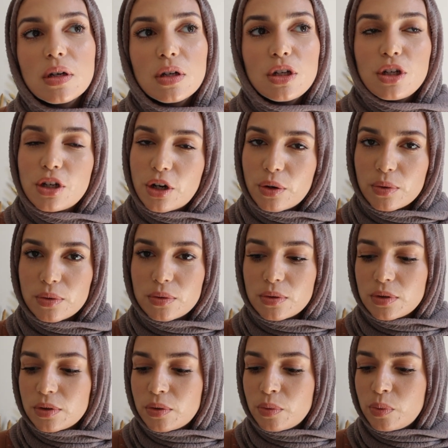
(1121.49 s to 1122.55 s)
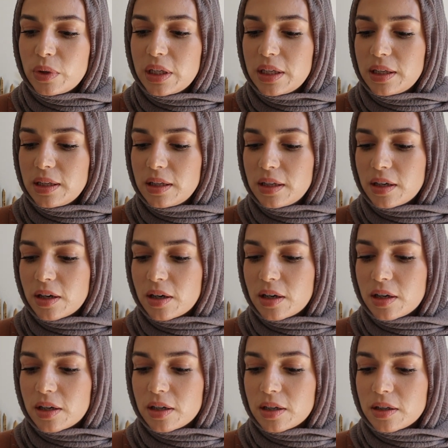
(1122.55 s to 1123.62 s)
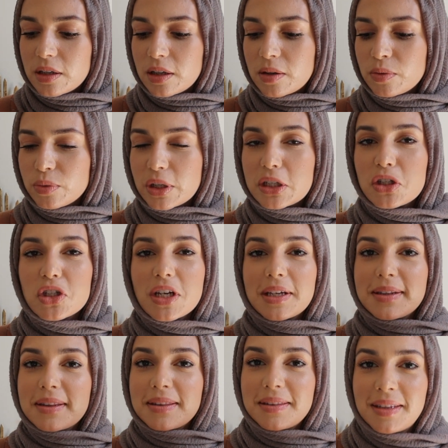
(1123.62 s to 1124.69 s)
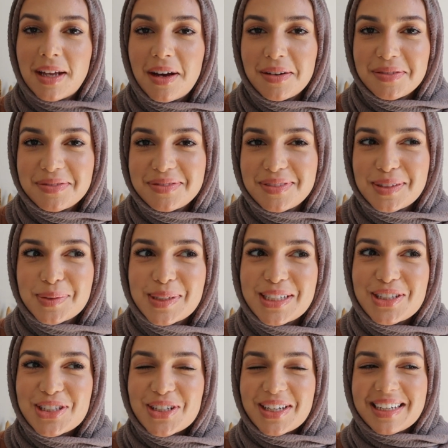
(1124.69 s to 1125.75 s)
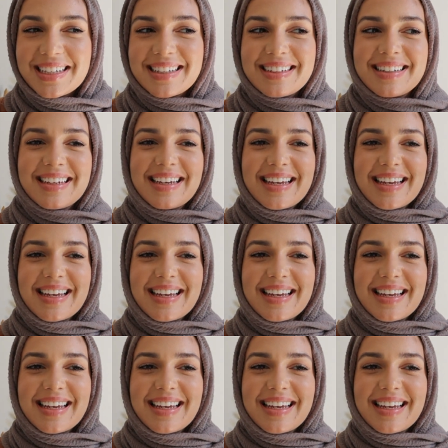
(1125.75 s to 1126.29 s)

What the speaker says: No, we are rich in love, rich in